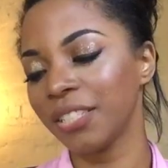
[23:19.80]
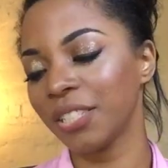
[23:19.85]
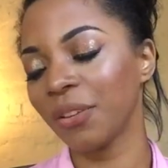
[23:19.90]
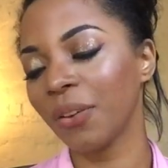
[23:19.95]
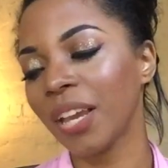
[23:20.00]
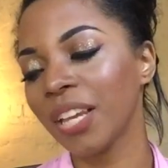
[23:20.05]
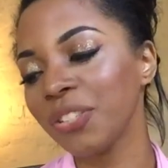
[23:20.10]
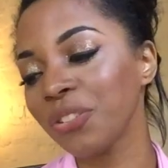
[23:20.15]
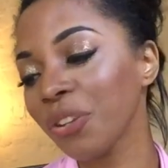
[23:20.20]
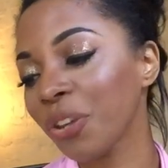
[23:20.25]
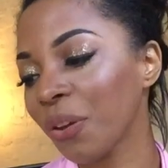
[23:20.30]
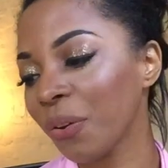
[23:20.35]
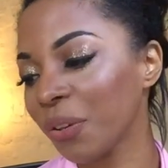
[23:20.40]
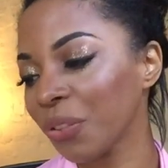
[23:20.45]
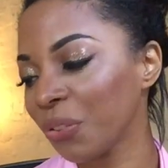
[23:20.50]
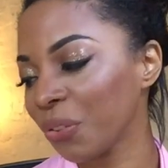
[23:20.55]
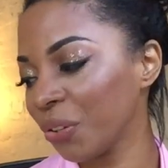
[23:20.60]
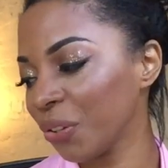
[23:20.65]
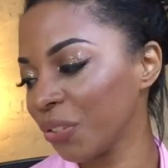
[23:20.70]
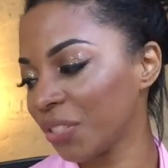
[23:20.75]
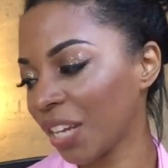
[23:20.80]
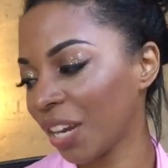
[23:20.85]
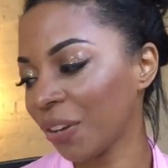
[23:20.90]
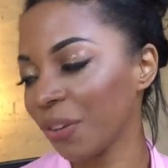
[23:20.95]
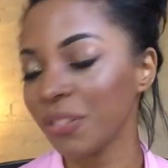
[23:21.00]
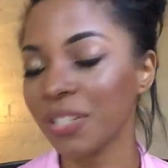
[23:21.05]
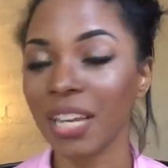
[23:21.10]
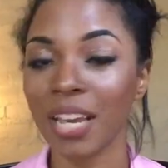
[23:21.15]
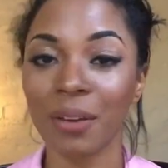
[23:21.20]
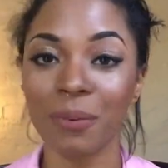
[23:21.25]
so as you're going through your
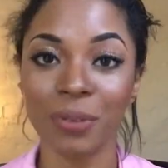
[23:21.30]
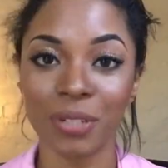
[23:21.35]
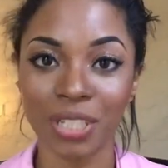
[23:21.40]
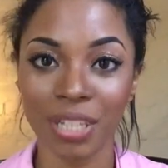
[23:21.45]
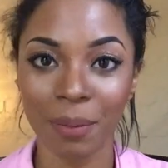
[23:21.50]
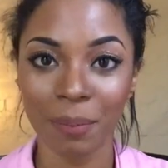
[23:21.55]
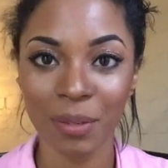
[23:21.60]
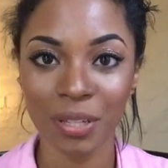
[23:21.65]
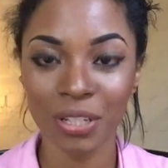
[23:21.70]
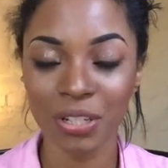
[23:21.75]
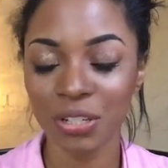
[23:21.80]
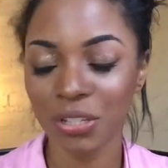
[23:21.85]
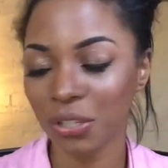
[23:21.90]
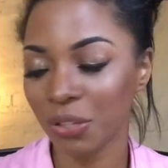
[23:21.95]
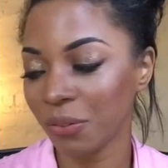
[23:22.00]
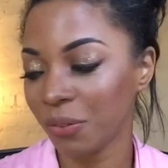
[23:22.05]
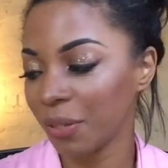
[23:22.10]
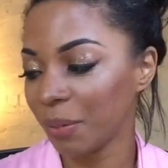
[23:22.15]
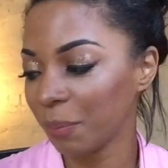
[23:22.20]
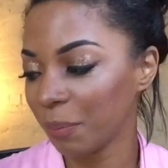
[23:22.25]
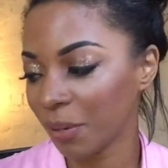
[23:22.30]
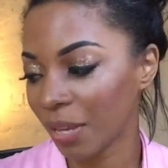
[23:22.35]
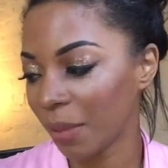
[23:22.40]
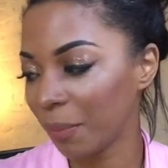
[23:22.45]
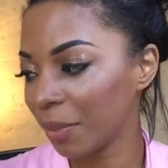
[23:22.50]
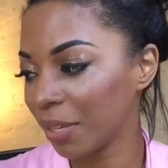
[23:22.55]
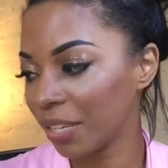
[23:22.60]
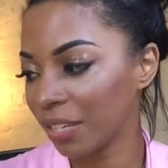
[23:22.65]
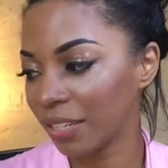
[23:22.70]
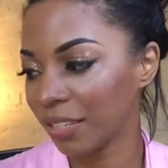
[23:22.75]
tarot deck, which I'm going to do, and I'm
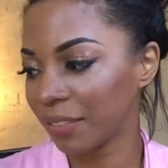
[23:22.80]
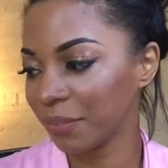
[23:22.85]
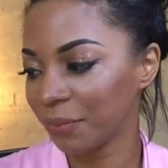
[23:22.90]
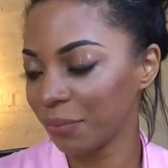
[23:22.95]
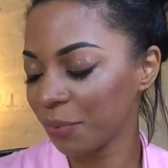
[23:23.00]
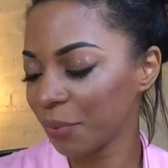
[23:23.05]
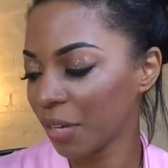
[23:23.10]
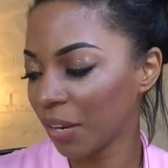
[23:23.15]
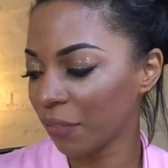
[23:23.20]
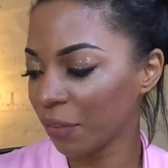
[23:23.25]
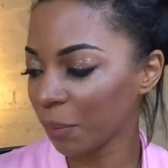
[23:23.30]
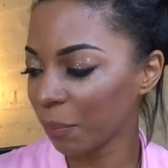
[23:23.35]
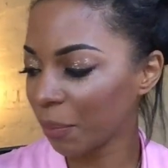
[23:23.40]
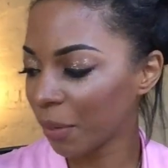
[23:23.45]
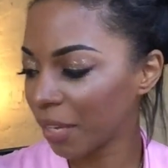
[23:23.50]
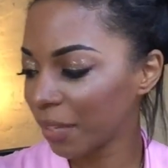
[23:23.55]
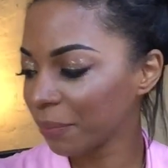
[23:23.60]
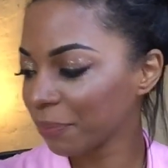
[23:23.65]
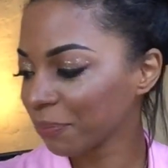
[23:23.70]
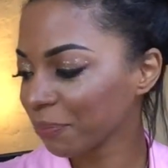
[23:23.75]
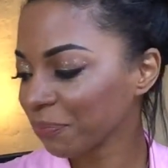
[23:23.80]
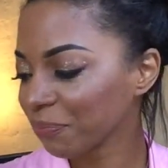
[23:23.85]
probably going to, whatever, but